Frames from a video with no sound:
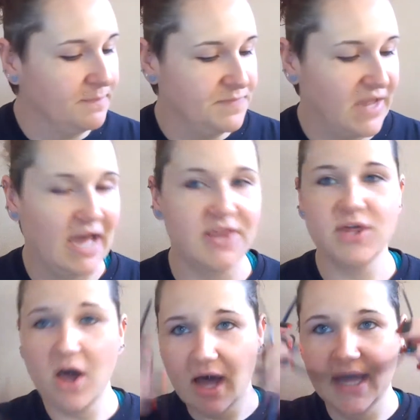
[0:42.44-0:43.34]
I
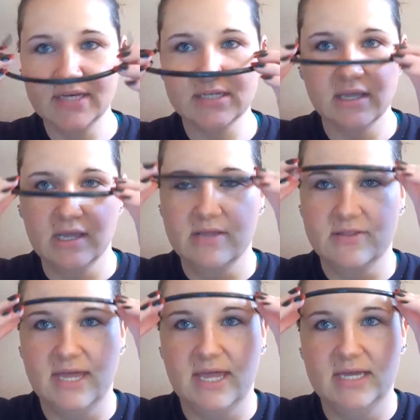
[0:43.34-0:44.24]
thought
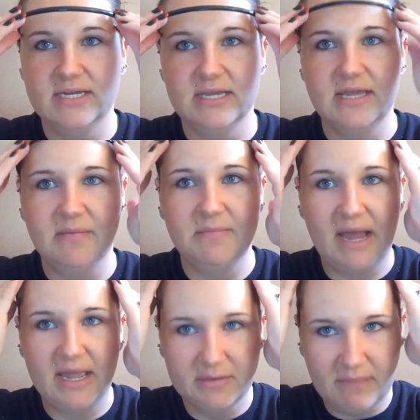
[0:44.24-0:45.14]
that it
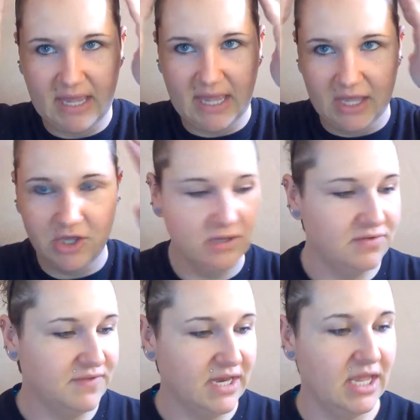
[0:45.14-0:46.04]
might make a good
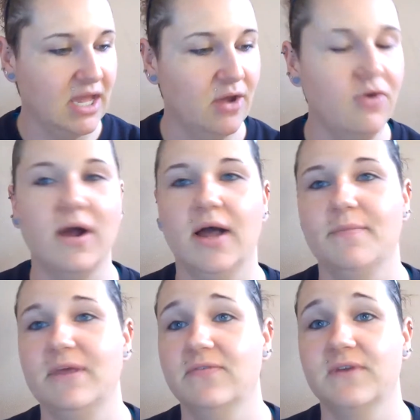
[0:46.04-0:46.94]
video.
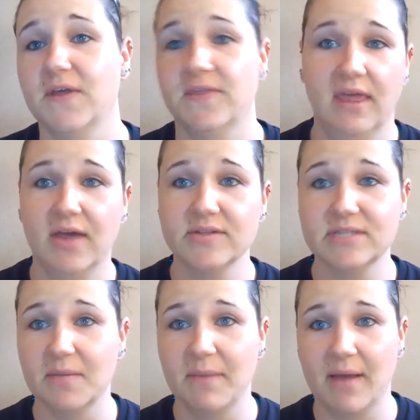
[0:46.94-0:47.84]
If nothing else,
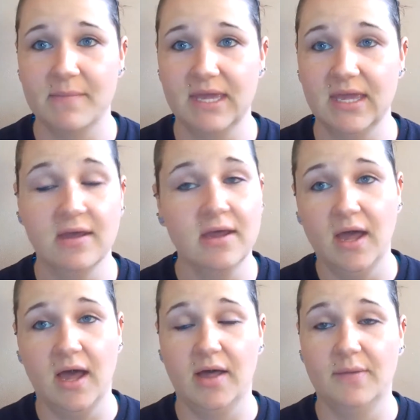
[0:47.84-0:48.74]
it might be
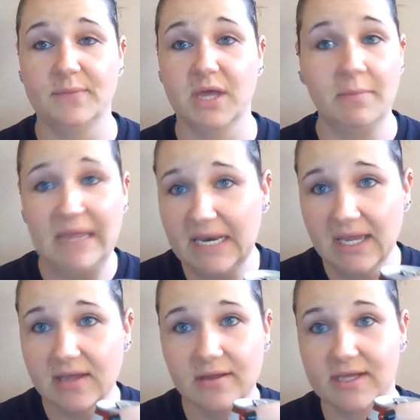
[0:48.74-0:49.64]

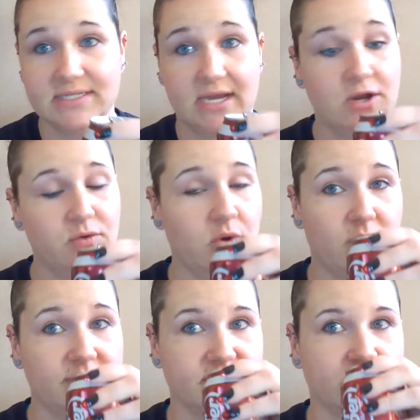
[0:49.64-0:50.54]
comedic, because I don't know what
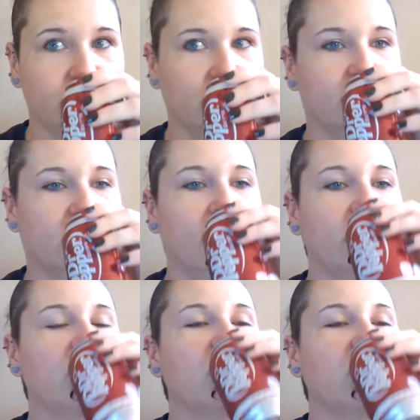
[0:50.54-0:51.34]
it's going to look like.